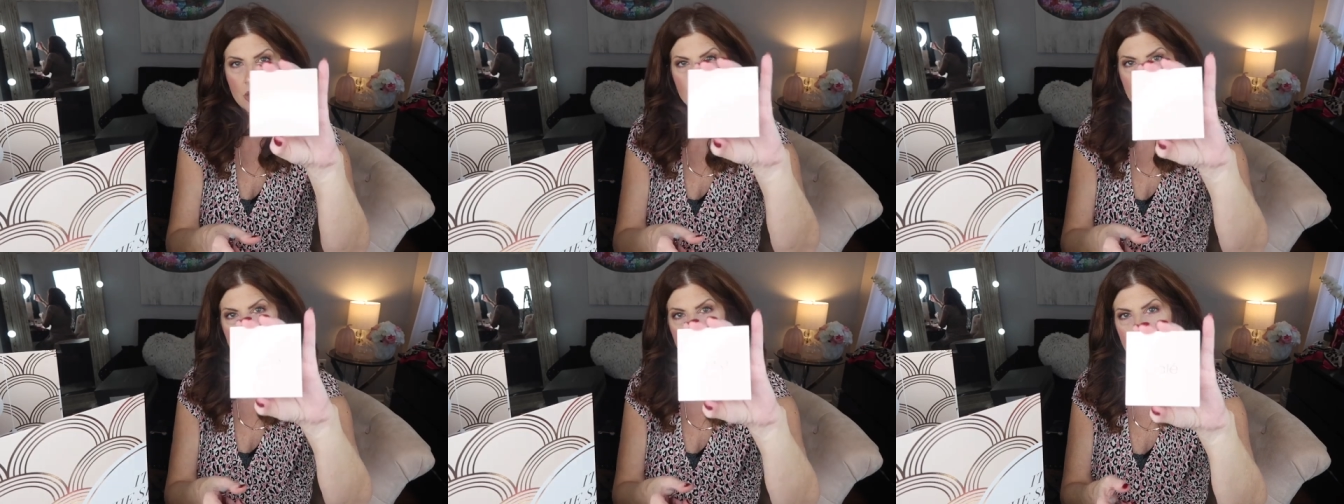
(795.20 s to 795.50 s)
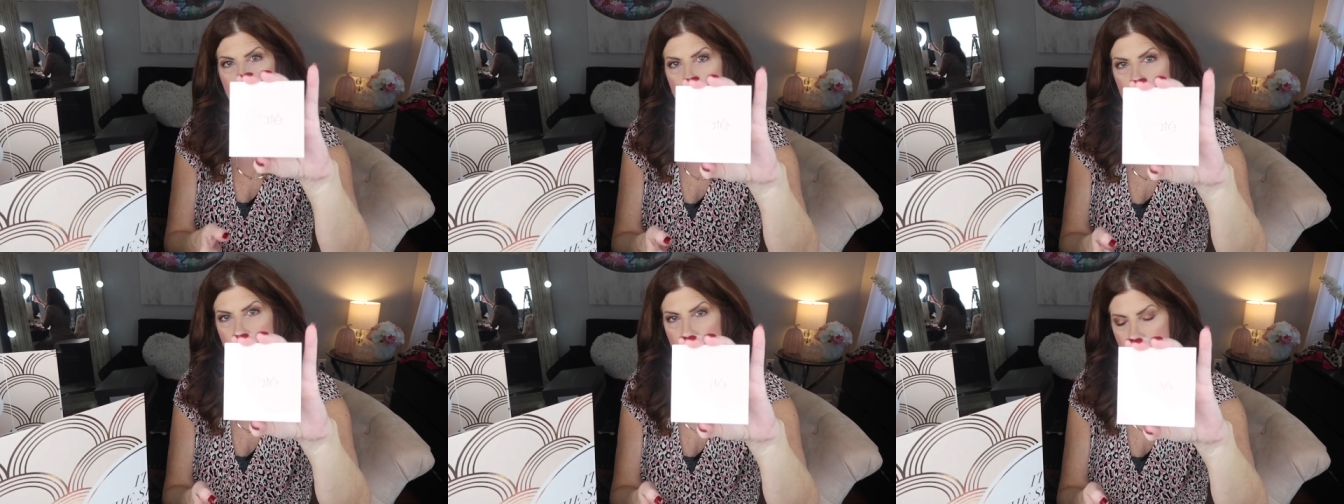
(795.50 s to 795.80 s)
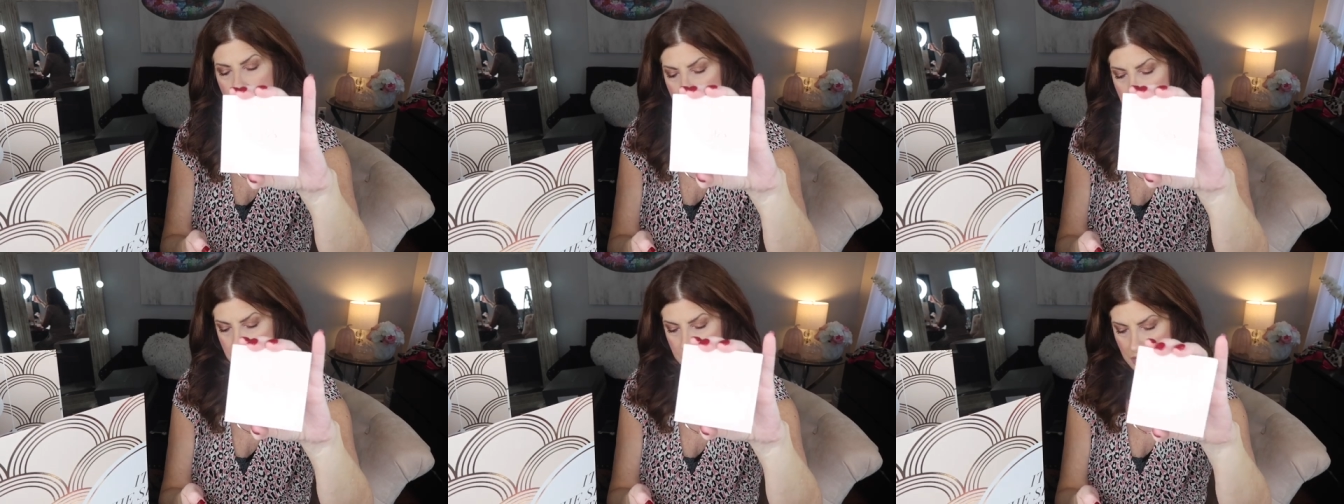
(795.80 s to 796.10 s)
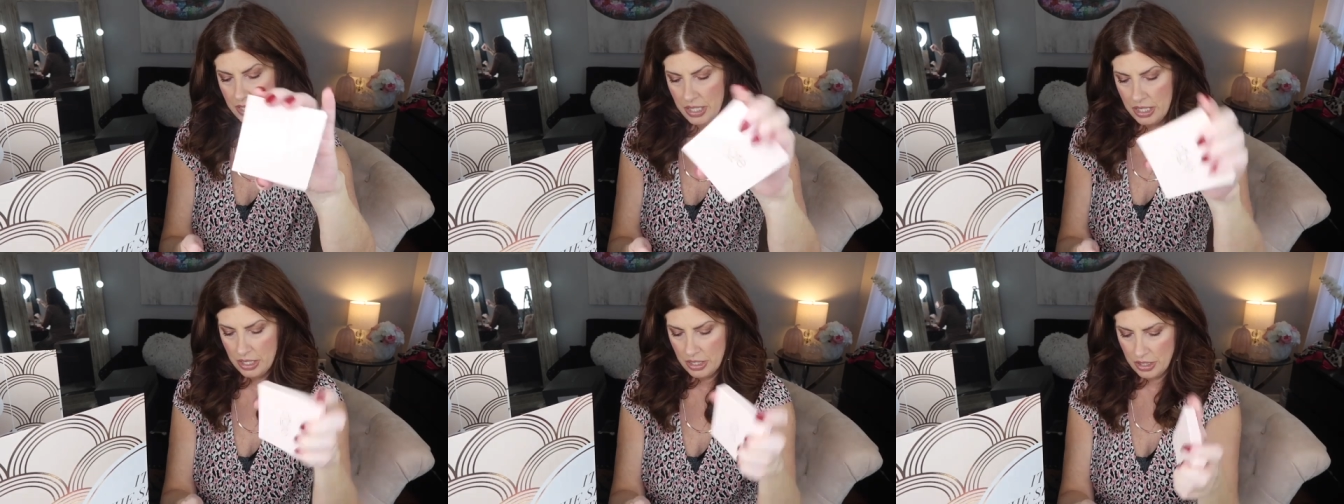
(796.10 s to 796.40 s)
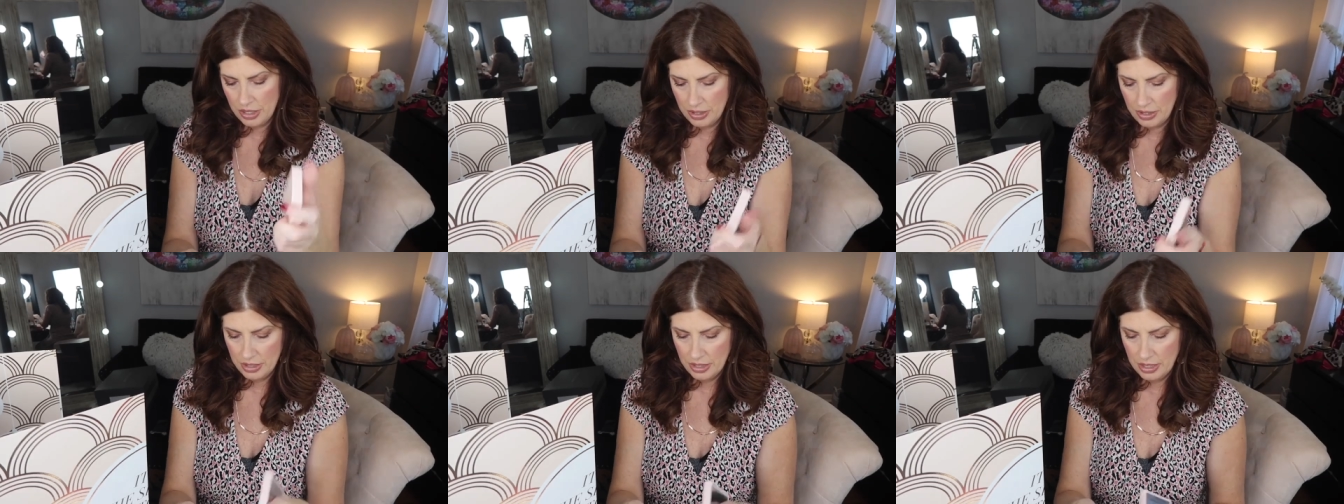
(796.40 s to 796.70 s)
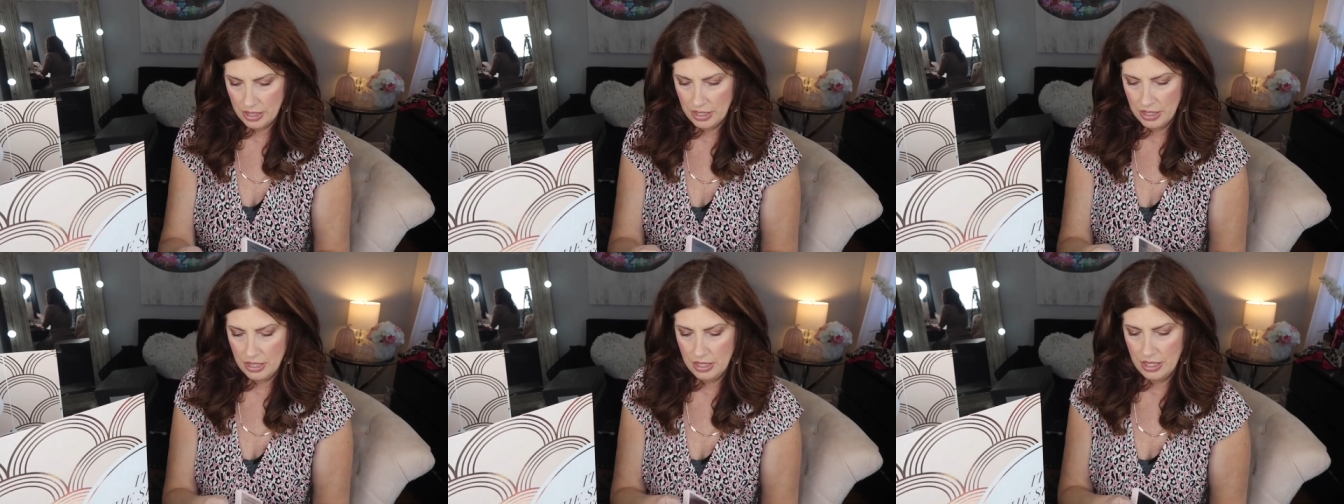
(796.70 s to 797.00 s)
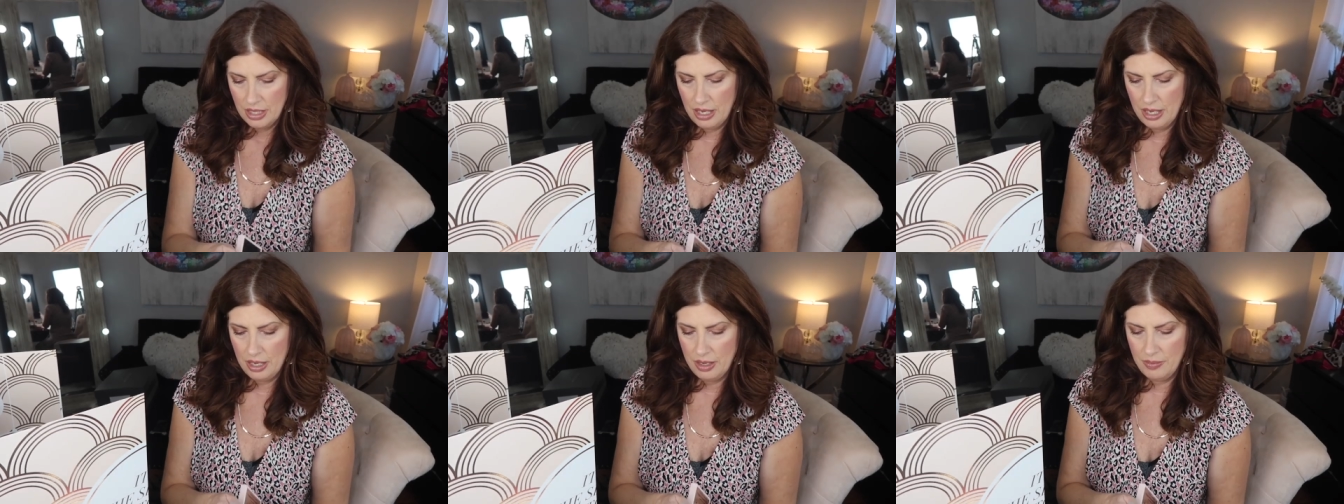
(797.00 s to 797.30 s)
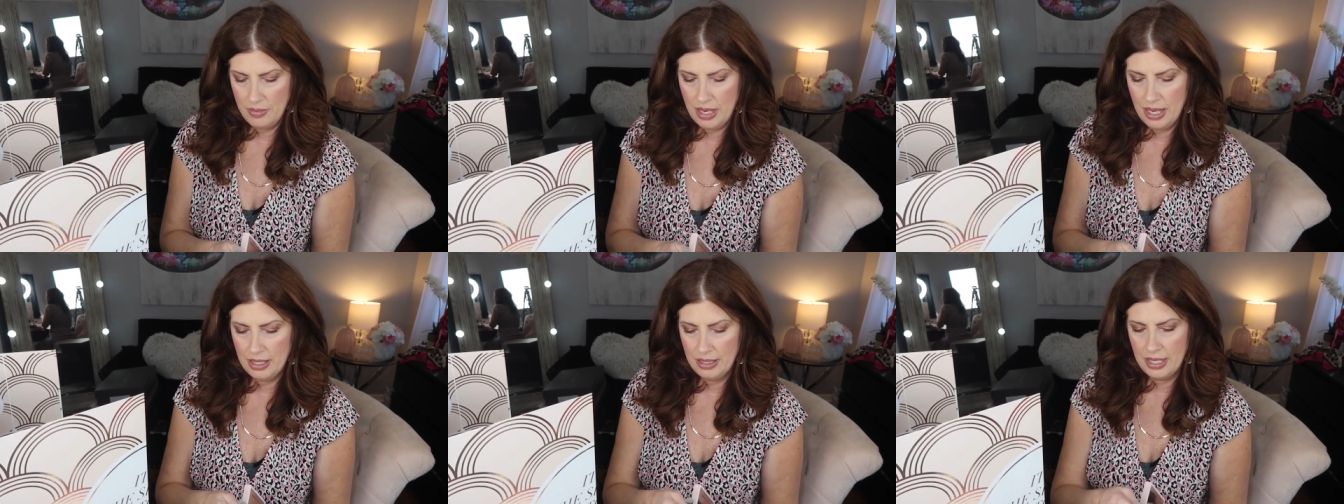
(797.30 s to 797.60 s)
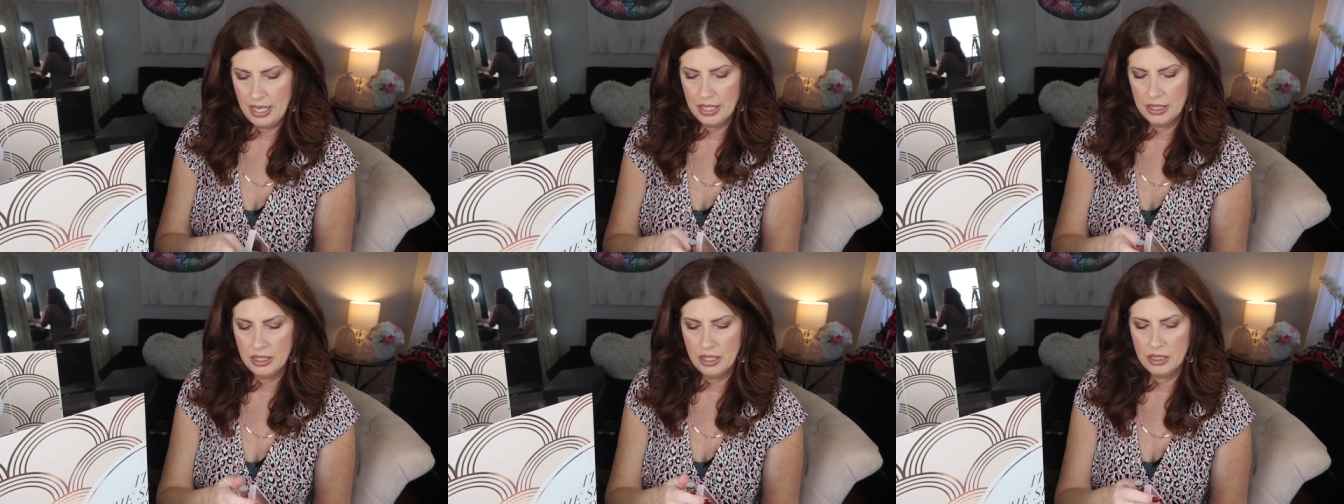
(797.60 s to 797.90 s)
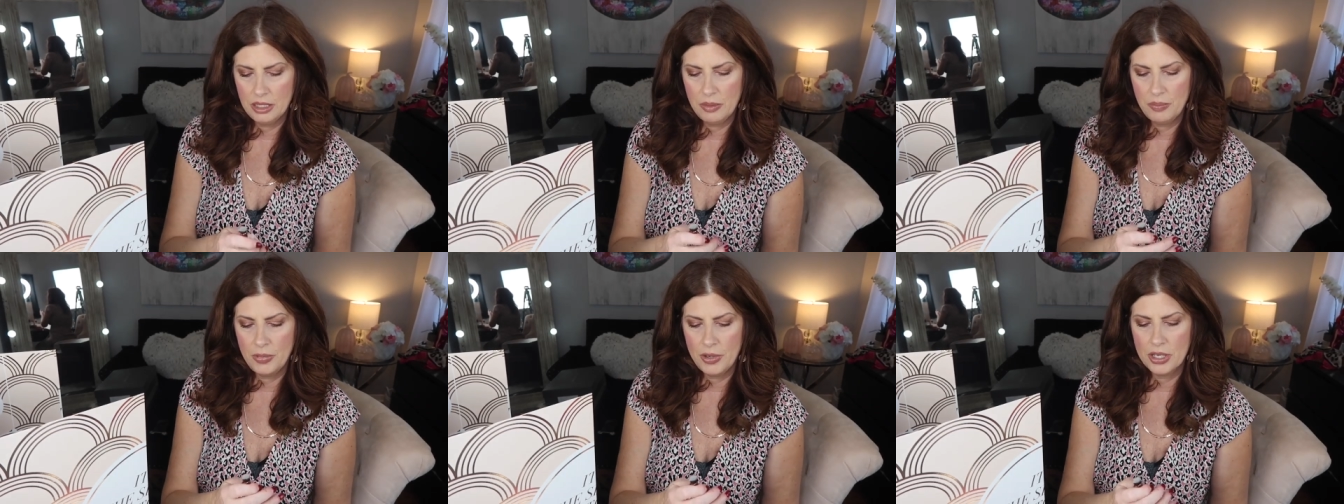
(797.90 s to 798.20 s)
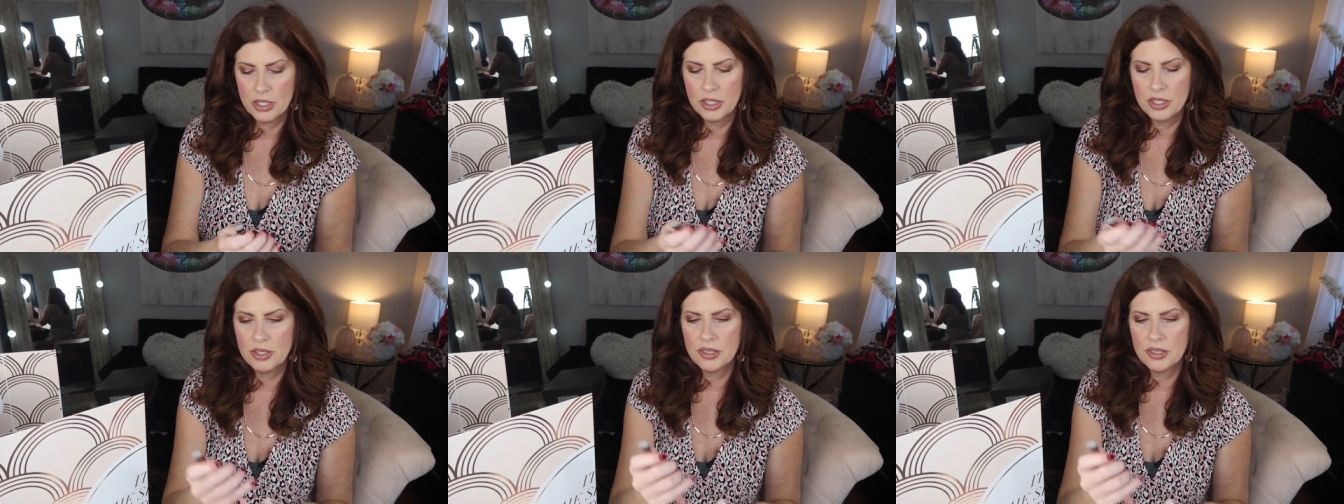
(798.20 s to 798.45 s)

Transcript: So here it is here. I like that the brush,